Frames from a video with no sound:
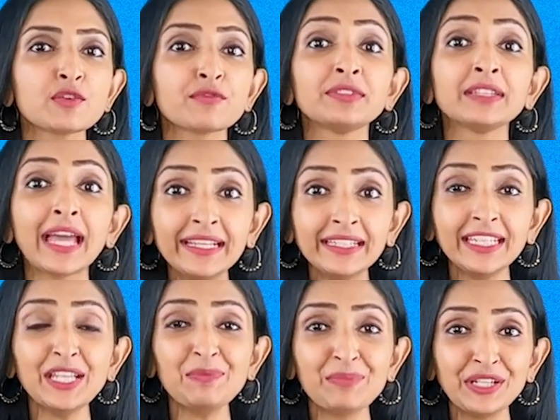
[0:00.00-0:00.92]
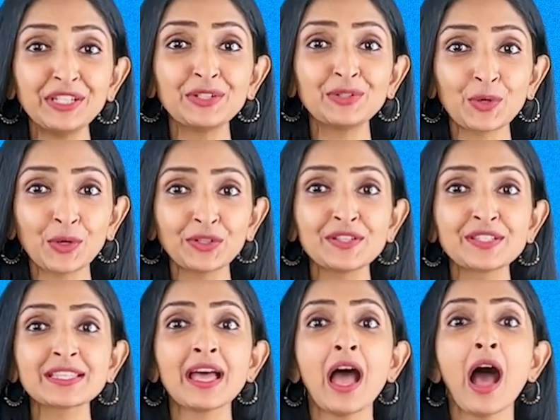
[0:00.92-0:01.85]
of $19 billion
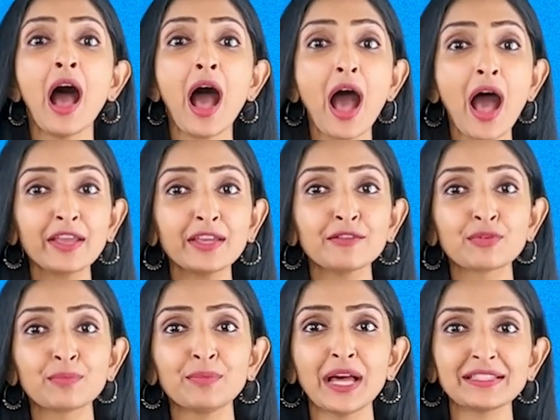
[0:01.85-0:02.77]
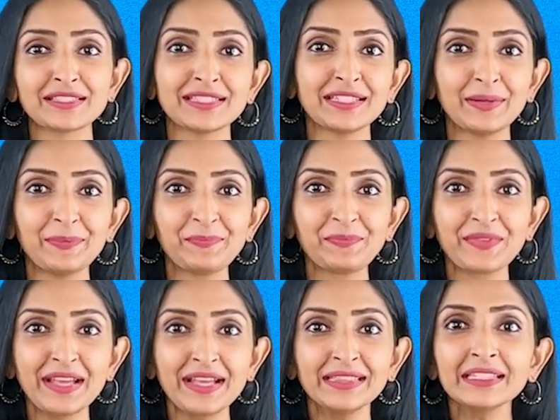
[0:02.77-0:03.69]
higher from last year.
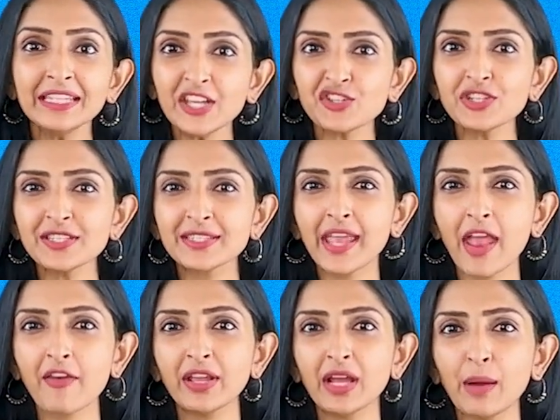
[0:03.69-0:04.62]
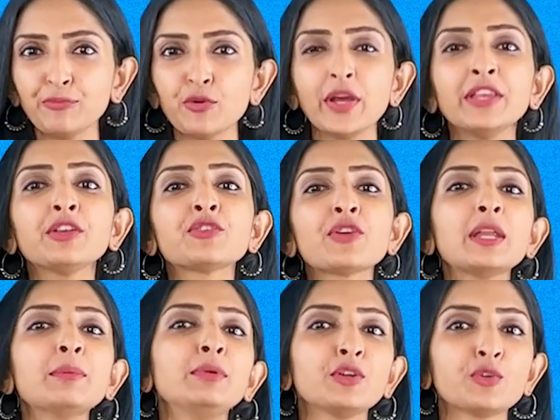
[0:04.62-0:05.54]
The nation is gearing up for
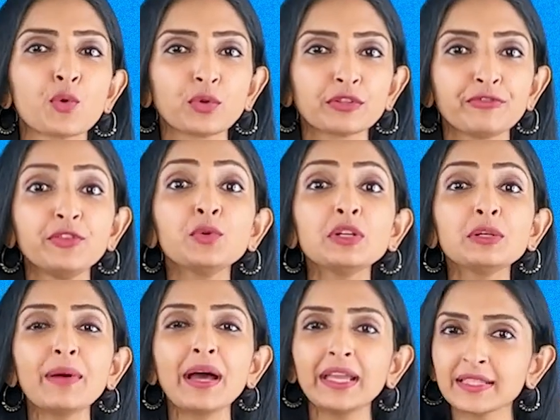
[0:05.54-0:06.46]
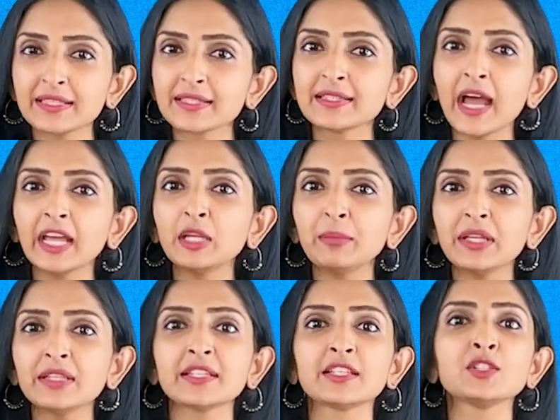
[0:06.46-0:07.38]
incredible growth, fueled by its
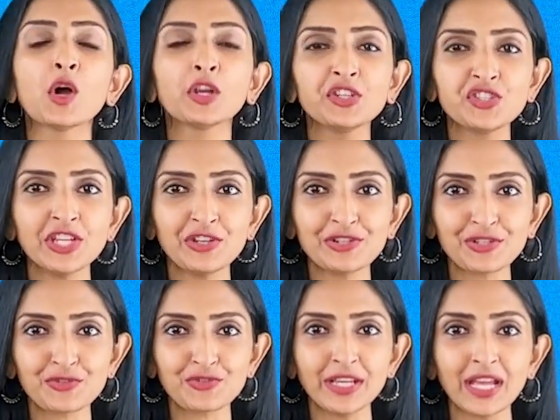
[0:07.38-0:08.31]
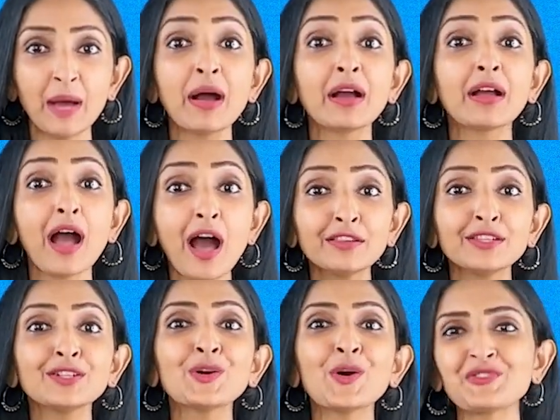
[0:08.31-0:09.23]
dynamic technology industry, among
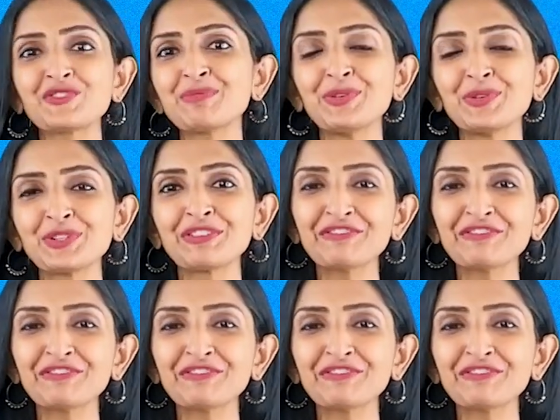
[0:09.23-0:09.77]
other contributing